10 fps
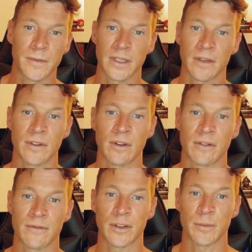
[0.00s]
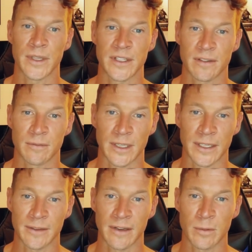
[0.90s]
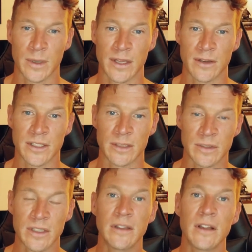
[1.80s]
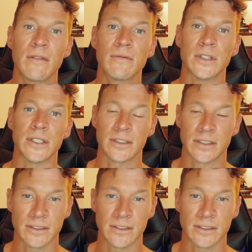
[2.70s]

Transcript: I'd love to go to the Philippines someday. Everybody there seems lovely.